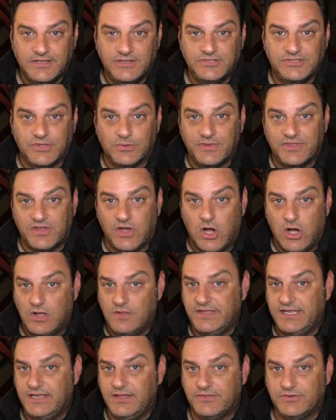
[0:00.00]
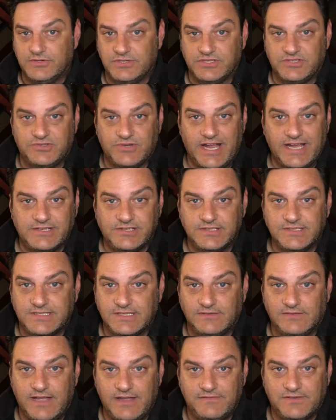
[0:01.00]
So with all the other
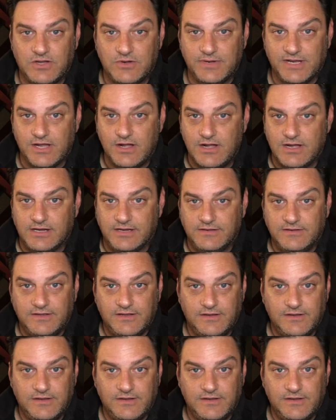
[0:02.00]
distractions in life going on,